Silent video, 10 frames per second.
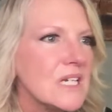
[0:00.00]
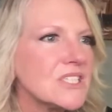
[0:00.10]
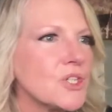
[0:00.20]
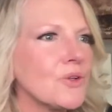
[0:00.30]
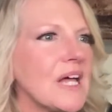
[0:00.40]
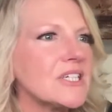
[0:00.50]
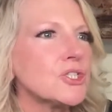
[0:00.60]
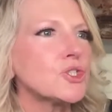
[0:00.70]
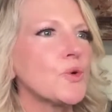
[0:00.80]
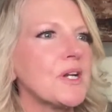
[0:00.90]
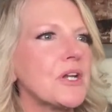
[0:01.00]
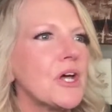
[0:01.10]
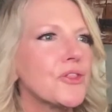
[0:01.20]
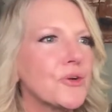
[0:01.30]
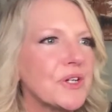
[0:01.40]
So glad to join
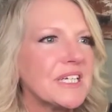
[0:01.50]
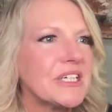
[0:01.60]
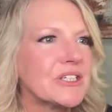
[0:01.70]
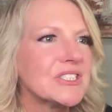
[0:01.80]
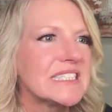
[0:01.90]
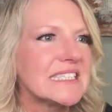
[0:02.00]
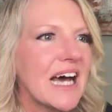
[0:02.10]
30 years in